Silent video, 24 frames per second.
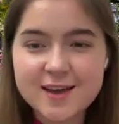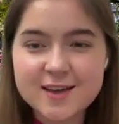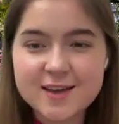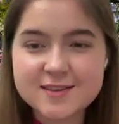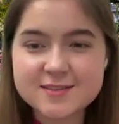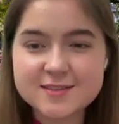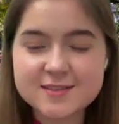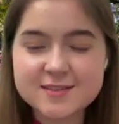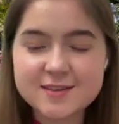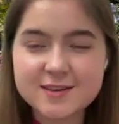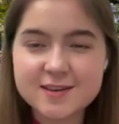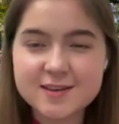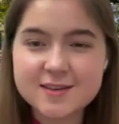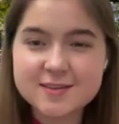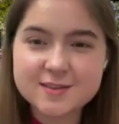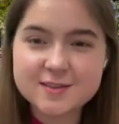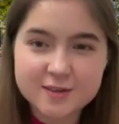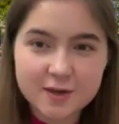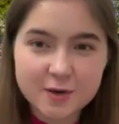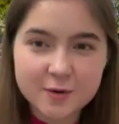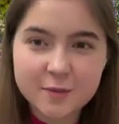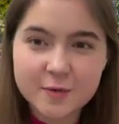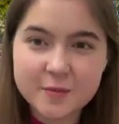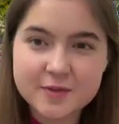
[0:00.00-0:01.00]
as a
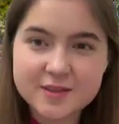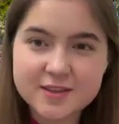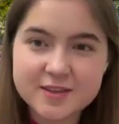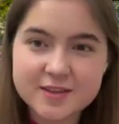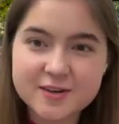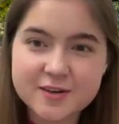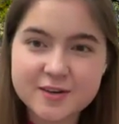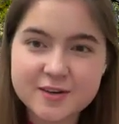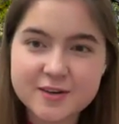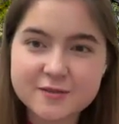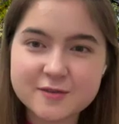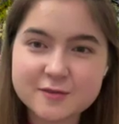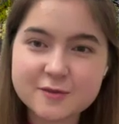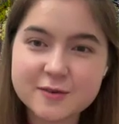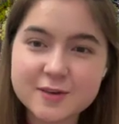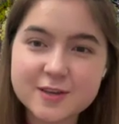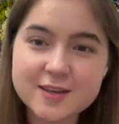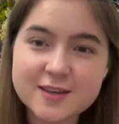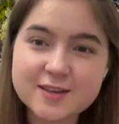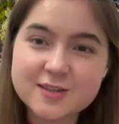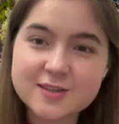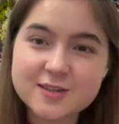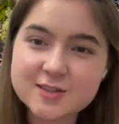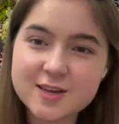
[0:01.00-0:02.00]
young woman leader and
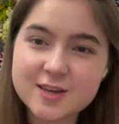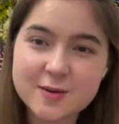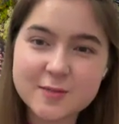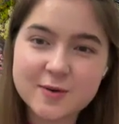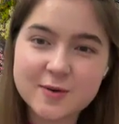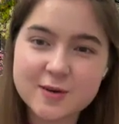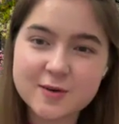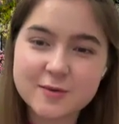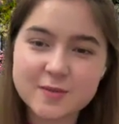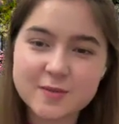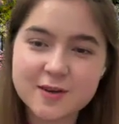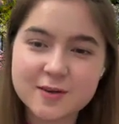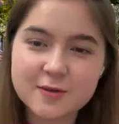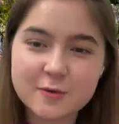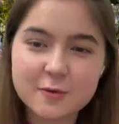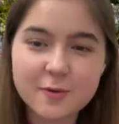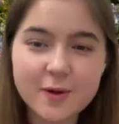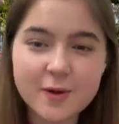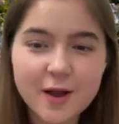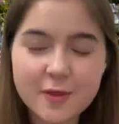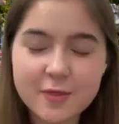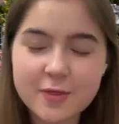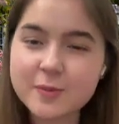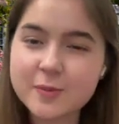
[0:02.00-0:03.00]
really has championed me
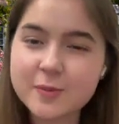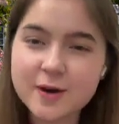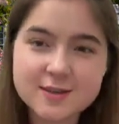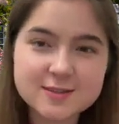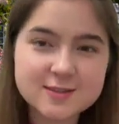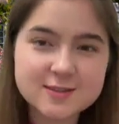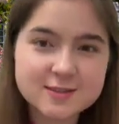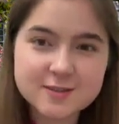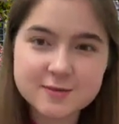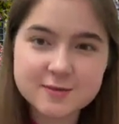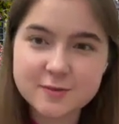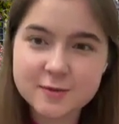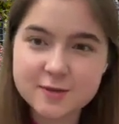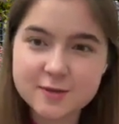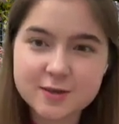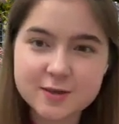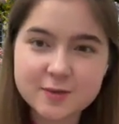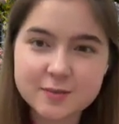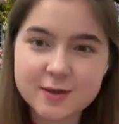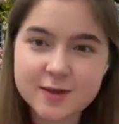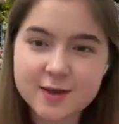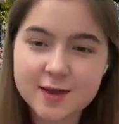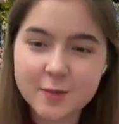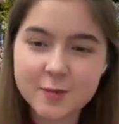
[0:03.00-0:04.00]
throughout the process of
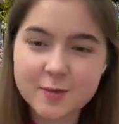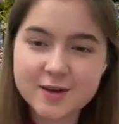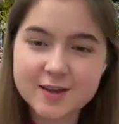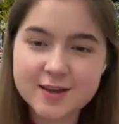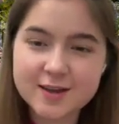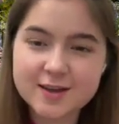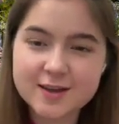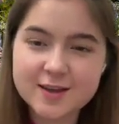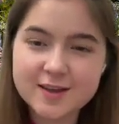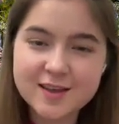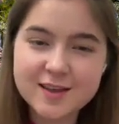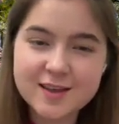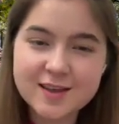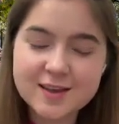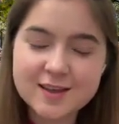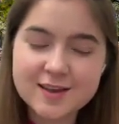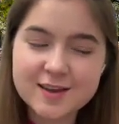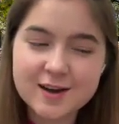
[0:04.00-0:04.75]
building my company.